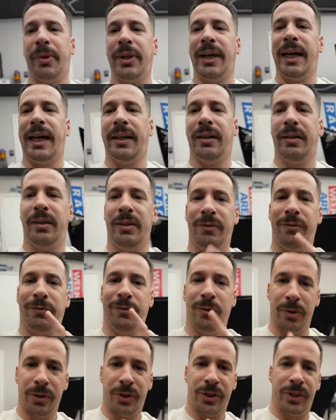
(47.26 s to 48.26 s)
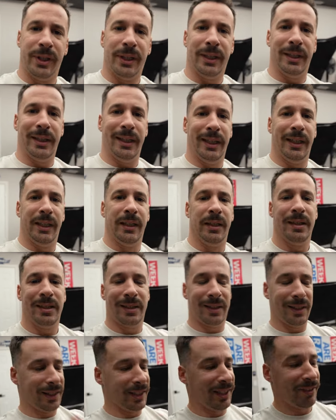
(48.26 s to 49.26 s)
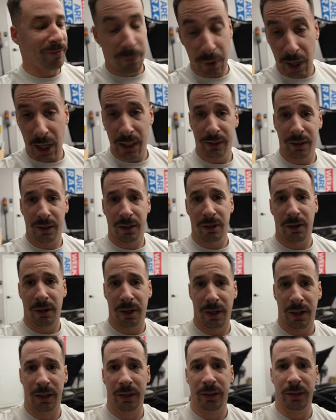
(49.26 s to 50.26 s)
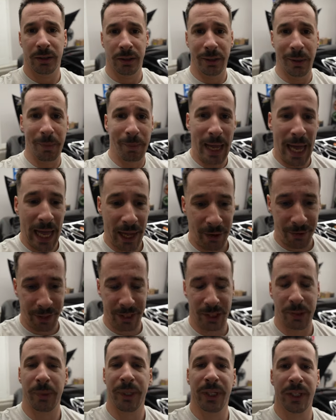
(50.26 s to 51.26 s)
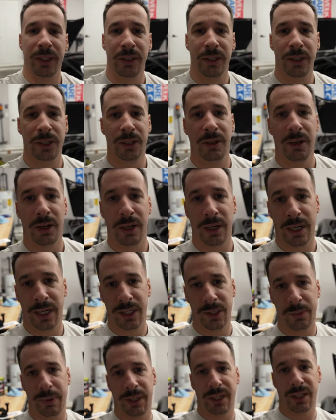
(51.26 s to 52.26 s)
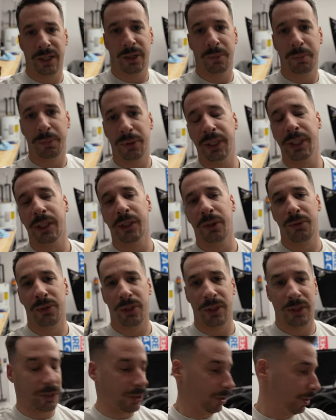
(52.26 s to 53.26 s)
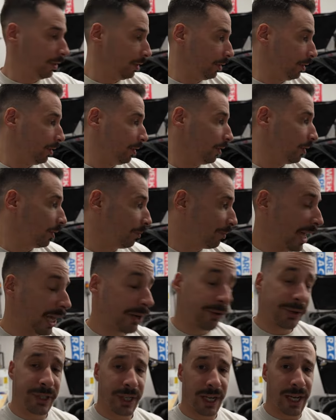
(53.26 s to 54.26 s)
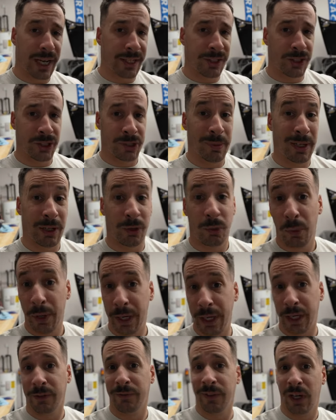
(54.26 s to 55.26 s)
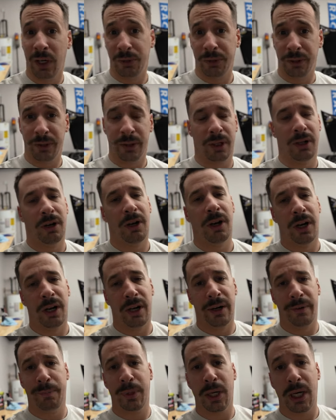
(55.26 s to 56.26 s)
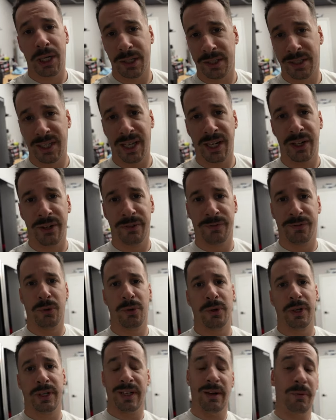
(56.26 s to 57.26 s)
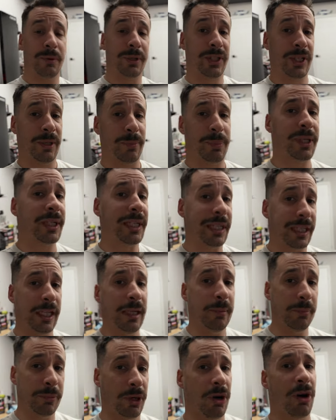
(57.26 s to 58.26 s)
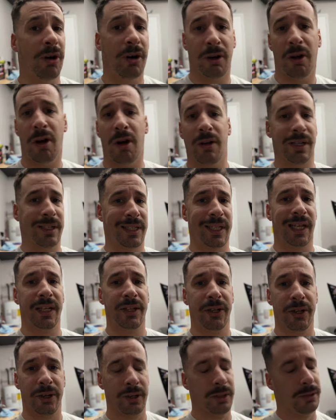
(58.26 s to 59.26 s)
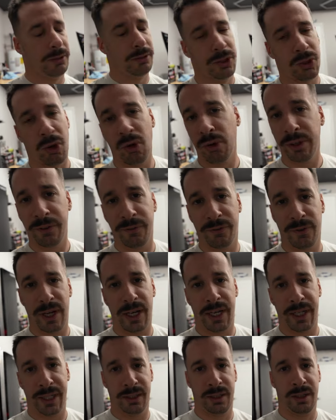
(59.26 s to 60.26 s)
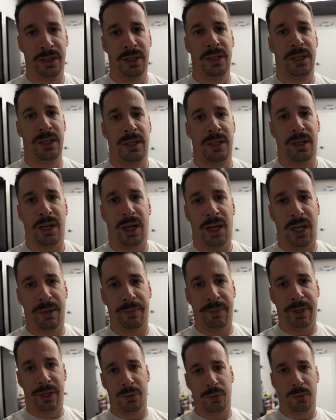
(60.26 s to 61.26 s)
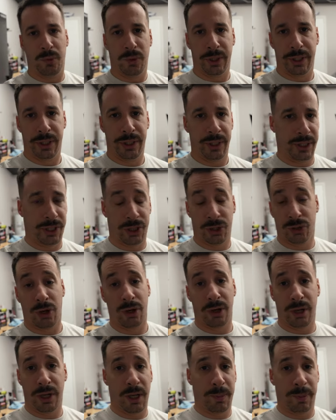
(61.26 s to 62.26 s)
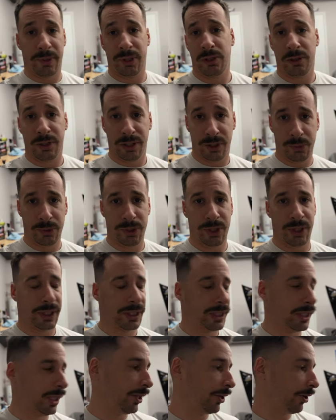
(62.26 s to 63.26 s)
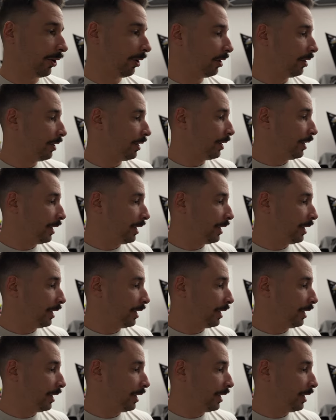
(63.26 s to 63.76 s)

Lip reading: of that, unfortunately, since I've bought the car, the battery that's been in this car has been a complete nuisance. The battery died just about a week of owning the car. I bought a tender for it, and I would typically keep the car on a tender. Totally fine. It would start up as long as it was on the tender.